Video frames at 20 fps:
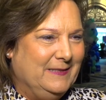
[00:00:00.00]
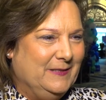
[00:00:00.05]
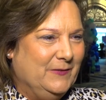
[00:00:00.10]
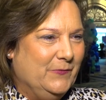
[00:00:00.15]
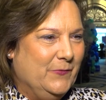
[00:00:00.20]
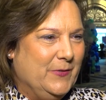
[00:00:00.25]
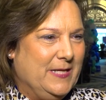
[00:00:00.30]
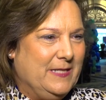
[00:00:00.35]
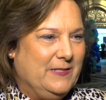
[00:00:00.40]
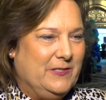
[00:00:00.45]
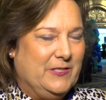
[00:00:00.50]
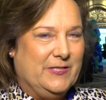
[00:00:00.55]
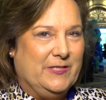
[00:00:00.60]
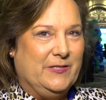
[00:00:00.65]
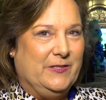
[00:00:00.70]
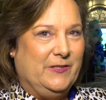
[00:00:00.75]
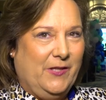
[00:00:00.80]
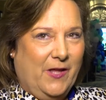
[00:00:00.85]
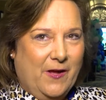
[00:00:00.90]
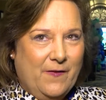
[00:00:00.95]
We
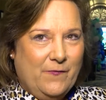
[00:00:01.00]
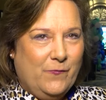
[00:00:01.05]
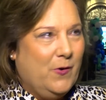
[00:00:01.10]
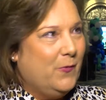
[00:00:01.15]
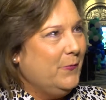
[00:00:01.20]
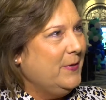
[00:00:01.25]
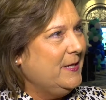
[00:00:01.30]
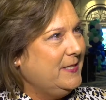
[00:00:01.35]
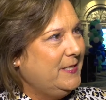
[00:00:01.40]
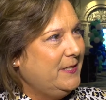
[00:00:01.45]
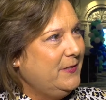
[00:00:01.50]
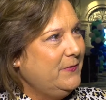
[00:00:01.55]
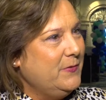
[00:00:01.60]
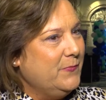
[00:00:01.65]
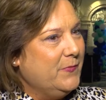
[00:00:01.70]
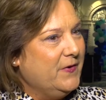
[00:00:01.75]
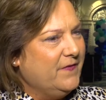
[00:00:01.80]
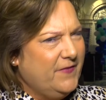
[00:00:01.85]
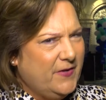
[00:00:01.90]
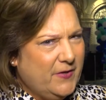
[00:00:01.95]
just love what we do, and
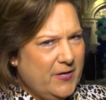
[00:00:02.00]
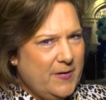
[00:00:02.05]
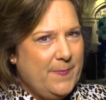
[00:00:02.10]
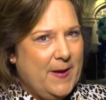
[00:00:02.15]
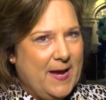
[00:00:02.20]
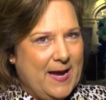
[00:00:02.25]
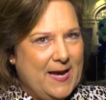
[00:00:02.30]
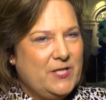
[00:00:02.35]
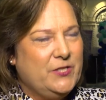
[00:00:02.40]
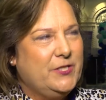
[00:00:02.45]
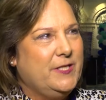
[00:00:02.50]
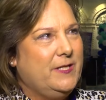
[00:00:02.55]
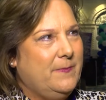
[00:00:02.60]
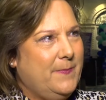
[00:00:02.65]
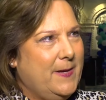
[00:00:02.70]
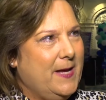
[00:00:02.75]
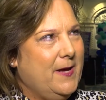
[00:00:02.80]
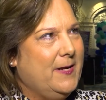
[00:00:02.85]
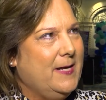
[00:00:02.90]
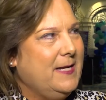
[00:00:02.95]
we're very passionate
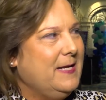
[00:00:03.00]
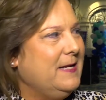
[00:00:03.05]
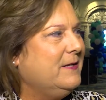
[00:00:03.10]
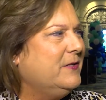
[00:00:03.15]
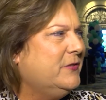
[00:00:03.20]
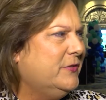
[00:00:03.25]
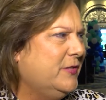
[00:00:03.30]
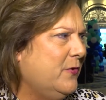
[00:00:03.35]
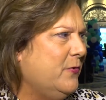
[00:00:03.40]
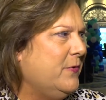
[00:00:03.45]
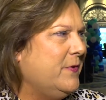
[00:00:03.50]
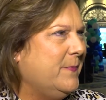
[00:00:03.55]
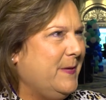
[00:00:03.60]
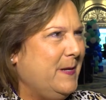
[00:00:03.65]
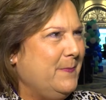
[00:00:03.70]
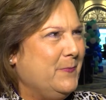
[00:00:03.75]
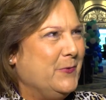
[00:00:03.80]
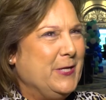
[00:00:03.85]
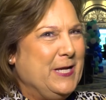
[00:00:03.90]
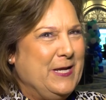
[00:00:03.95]
about it, and so are the
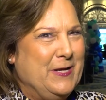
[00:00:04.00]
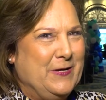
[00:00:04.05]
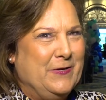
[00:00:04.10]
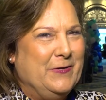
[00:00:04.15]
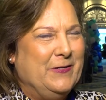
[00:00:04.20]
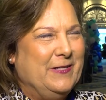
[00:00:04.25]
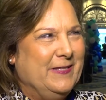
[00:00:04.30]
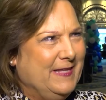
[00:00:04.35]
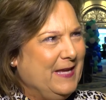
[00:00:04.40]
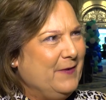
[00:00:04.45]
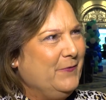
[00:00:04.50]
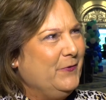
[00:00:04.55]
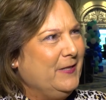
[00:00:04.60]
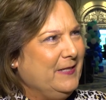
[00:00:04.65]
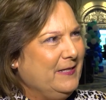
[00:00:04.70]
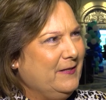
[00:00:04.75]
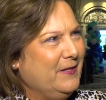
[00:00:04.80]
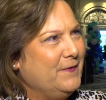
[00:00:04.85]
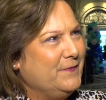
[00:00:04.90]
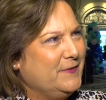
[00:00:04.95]
people here. They
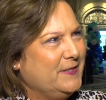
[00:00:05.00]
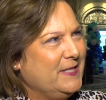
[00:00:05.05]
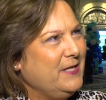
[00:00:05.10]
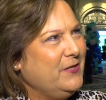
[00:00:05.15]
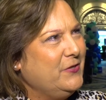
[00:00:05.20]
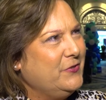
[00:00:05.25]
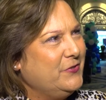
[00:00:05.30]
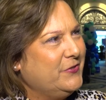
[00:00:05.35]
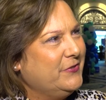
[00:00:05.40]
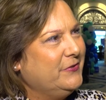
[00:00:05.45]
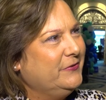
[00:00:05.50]
really love seniors.